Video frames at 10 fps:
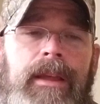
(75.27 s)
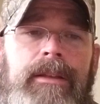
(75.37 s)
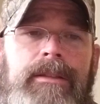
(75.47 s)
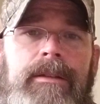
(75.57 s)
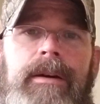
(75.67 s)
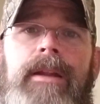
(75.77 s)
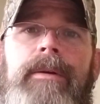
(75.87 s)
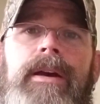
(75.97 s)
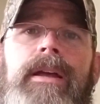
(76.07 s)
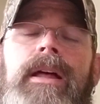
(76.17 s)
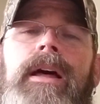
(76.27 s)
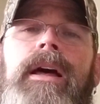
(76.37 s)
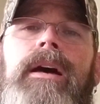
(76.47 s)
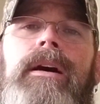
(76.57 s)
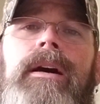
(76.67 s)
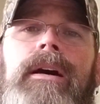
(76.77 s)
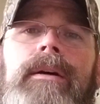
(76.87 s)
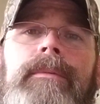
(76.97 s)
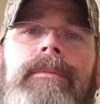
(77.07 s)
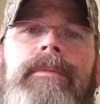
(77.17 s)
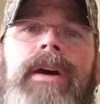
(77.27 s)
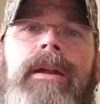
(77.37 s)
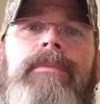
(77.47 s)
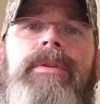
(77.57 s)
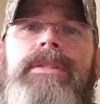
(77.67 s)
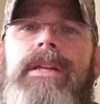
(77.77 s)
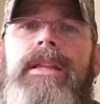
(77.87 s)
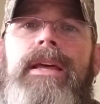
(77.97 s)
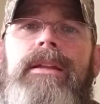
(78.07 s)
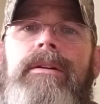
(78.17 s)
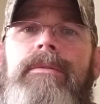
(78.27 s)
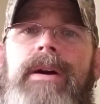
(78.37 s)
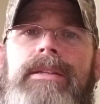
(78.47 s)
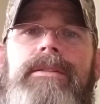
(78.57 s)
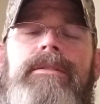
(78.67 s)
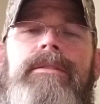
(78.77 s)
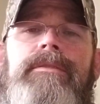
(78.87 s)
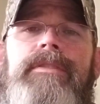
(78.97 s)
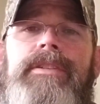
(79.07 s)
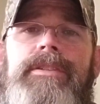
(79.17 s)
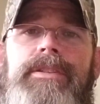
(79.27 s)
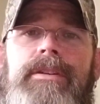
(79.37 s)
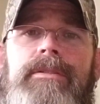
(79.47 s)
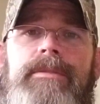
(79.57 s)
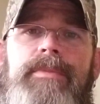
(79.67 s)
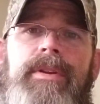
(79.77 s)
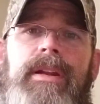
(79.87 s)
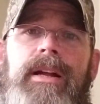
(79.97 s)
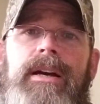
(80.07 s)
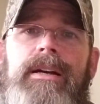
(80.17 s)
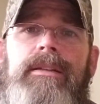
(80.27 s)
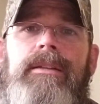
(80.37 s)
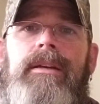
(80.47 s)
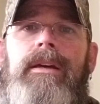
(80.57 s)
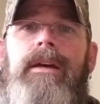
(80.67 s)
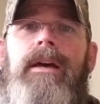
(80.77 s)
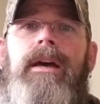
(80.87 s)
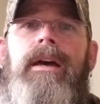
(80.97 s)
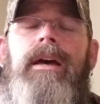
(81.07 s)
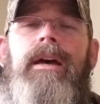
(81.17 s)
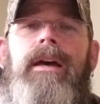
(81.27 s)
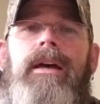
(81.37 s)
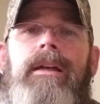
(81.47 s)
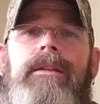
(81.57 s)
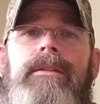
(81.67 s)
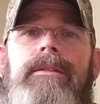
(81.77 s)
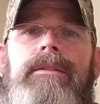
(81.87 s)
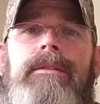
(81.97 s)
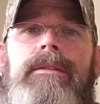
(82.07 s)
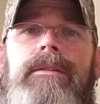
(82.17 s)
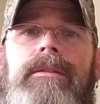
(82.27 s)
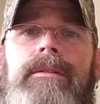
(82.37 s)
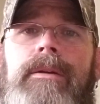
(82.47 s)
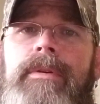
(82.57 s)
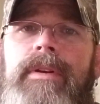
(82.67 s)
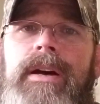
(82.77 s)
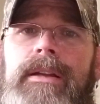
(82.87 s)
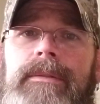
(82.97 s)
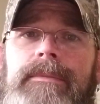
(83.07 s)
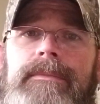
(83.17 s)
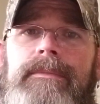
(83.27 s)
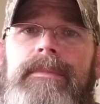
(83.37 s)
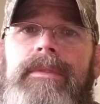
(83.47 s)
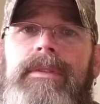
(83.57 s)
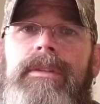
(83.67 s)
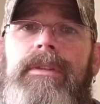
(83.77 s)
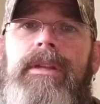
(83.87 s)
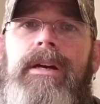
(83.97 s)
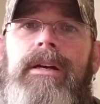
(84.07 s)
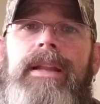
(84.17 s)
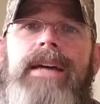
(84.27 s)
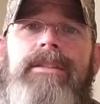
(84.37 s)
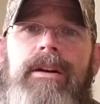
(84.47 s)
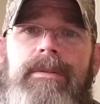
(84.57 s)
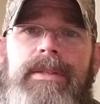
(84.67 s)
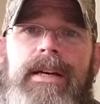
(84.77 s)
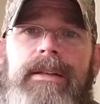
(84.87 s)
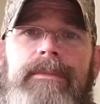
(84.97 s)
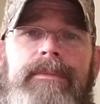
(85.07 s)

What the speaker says: So anyway, got up one Sunday to go watch the fishing shows, put it on, and they weren't on. And, NASCAR was on.